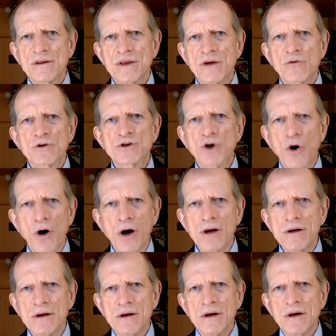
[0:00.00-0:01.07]
they were
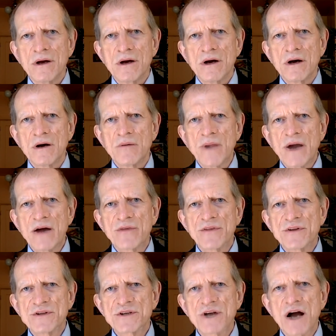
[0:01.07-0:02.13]
taught about
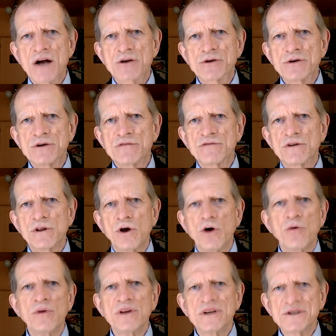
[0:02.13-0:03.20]
this doctrine of
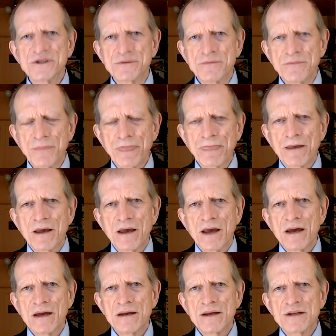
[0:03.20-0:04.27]
globalism
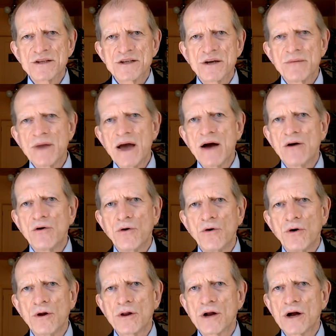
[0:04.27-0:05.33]
and that somehow
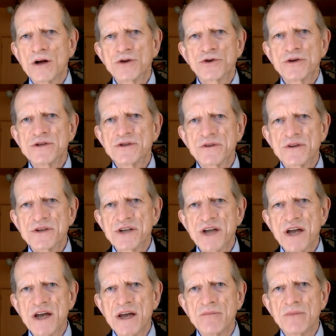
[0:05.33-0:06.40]
all countries are the
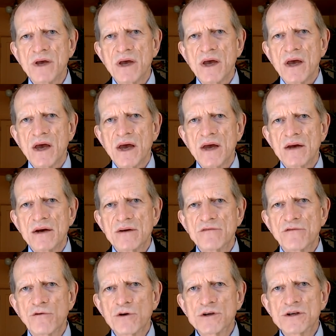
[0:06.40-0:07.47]
same. And
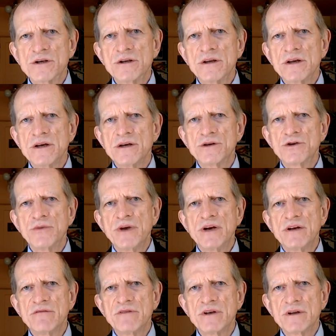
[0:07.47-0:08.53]
unfortunately, in too
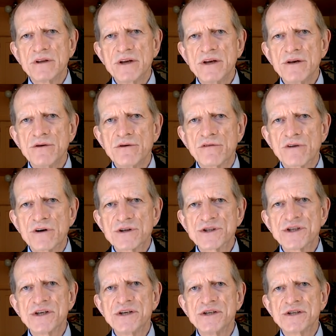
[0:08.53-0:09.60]
many of the elite
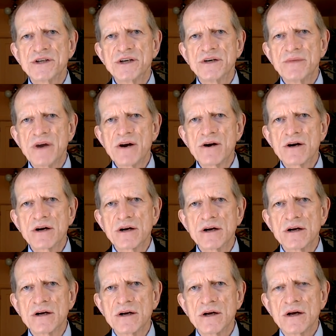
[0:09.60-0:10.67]
universities in
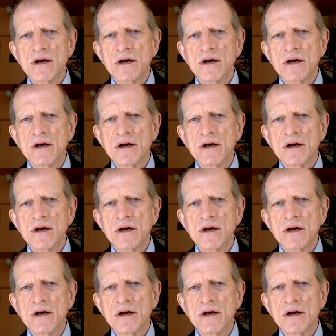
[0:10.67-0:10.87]
America,